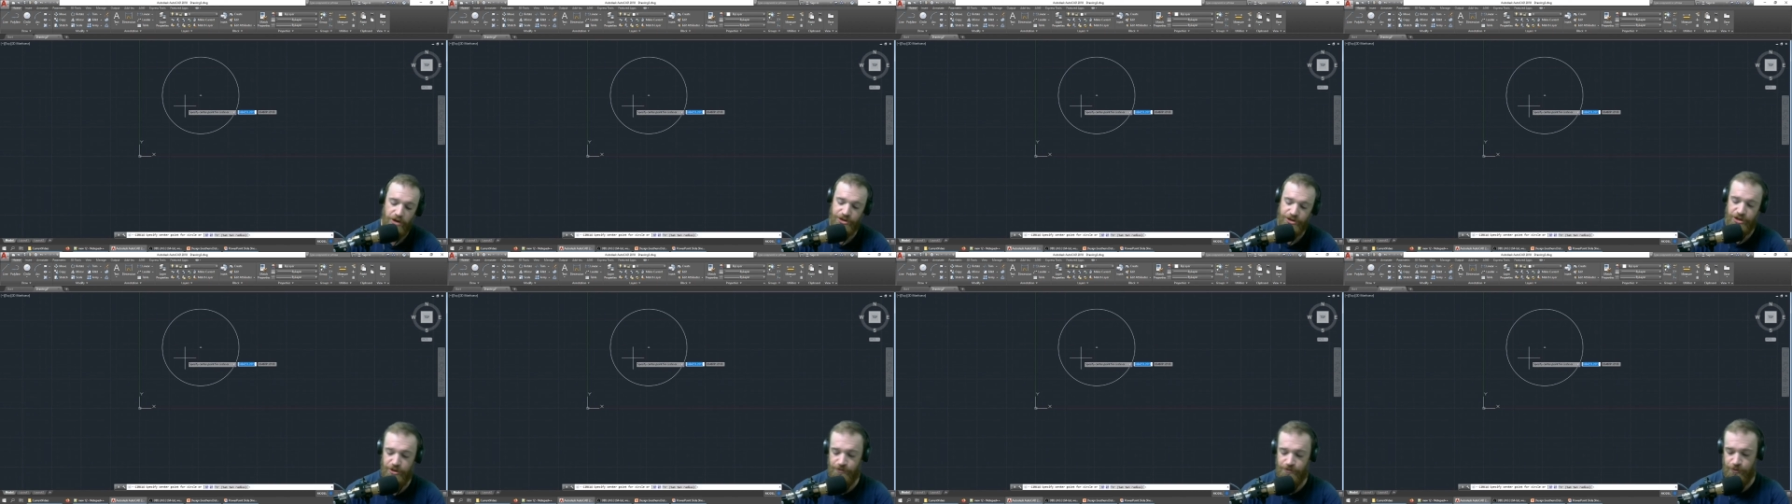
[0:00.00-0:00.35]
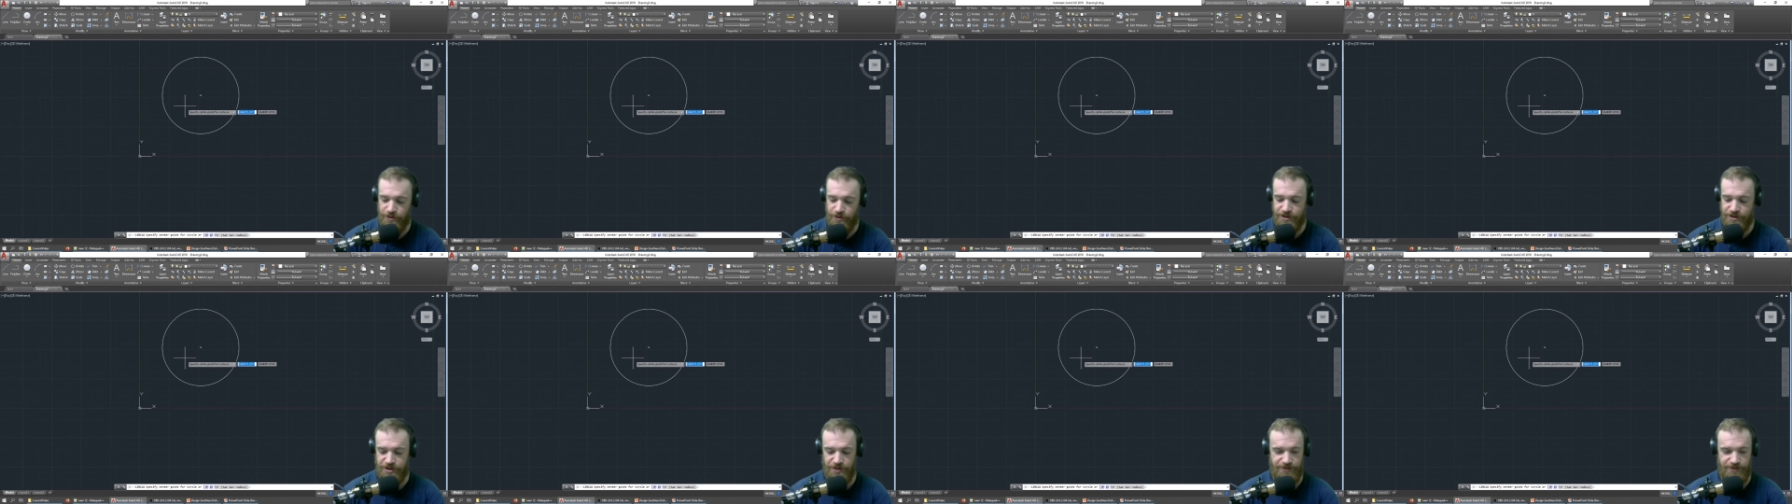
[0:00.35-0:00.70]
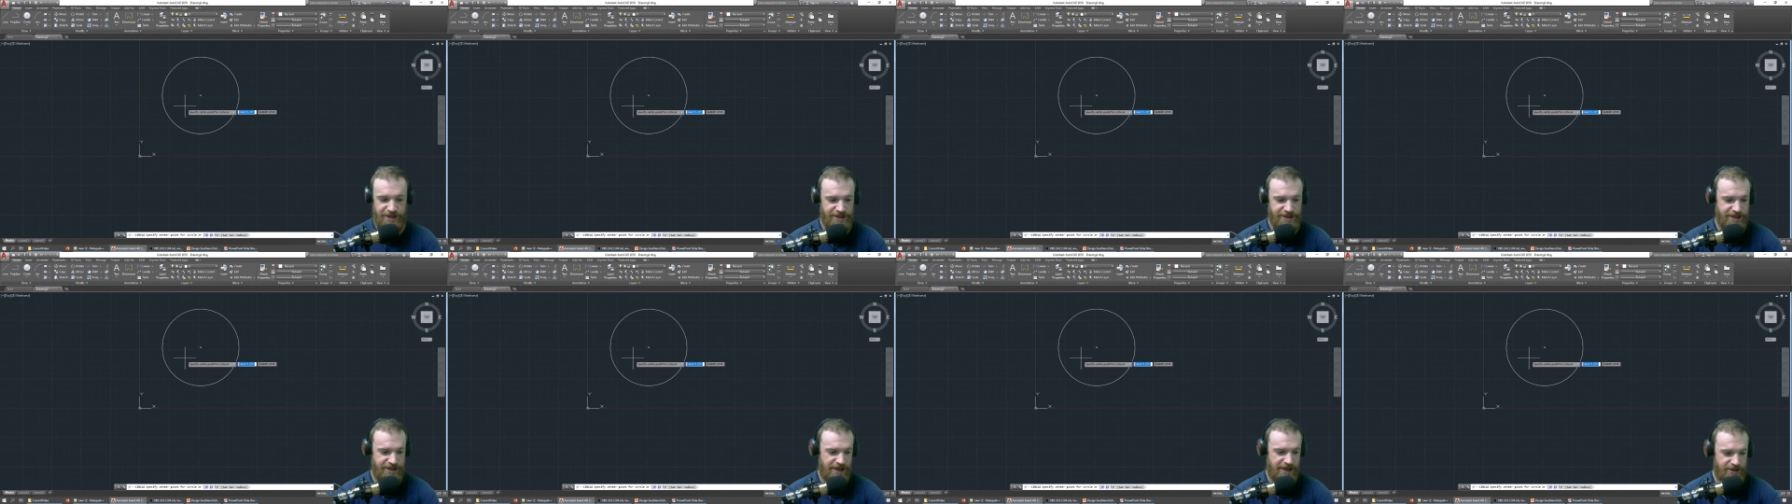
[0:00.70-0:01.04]
center point's going to be
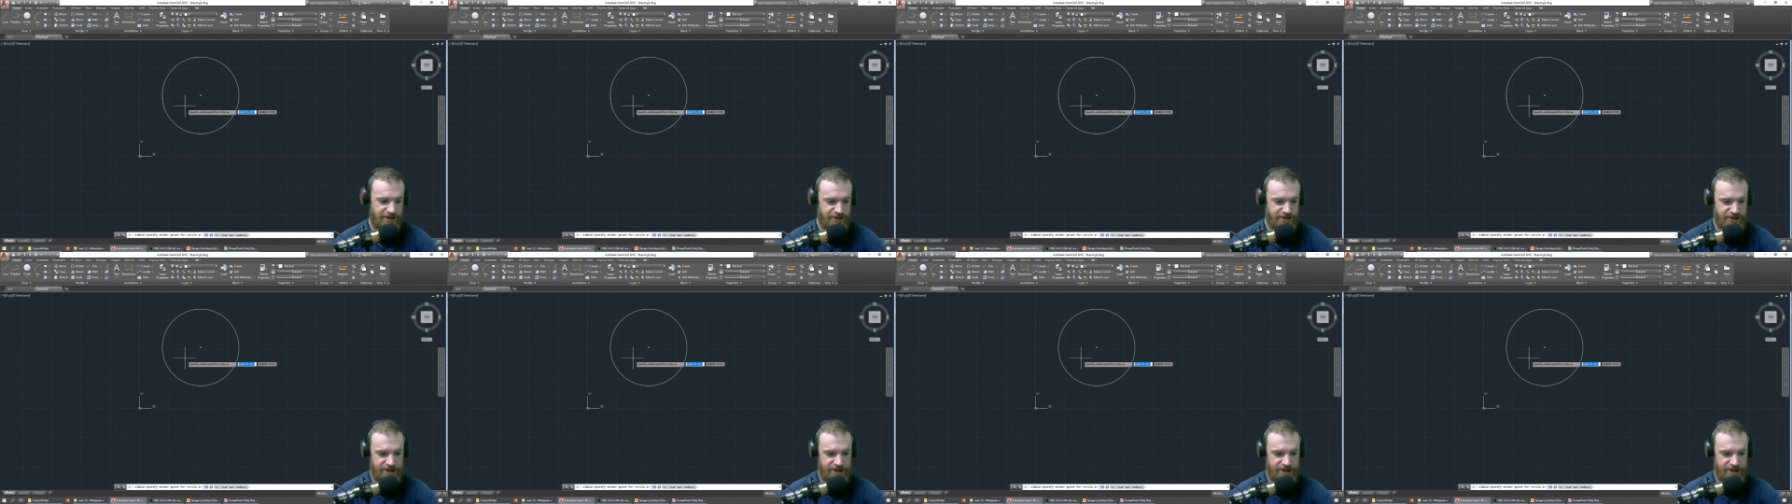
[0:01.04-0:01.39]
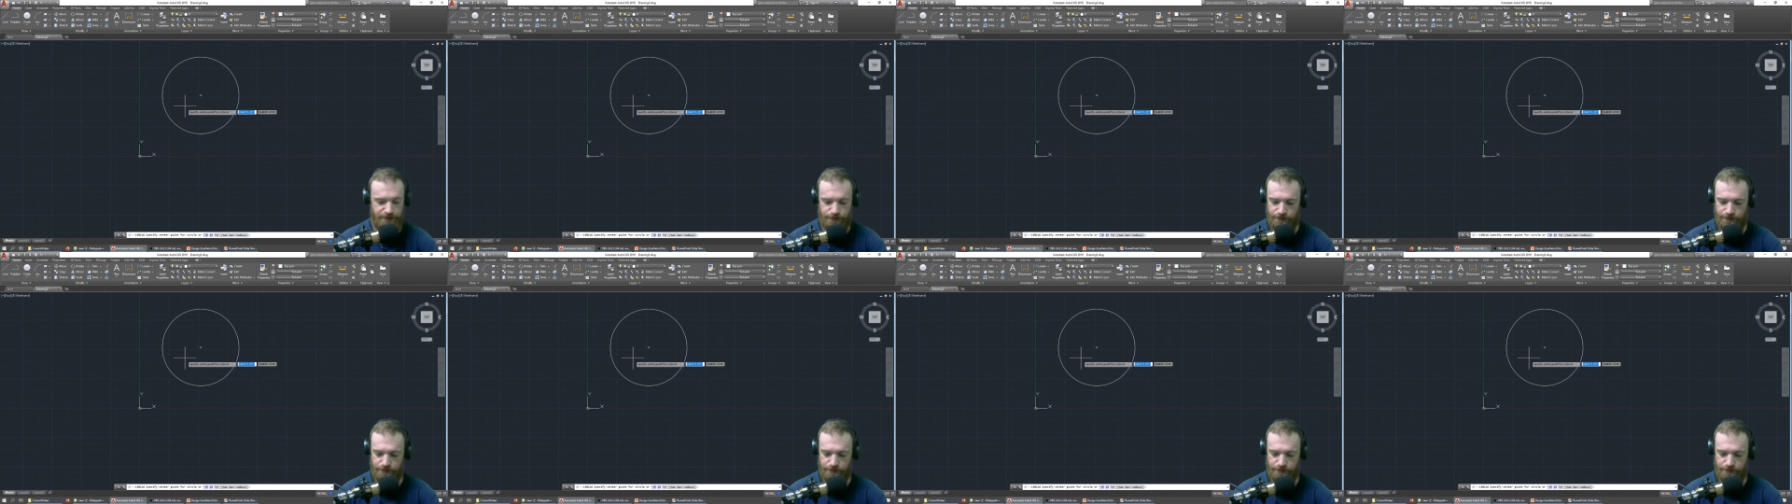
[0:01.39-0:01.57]
exactly the same.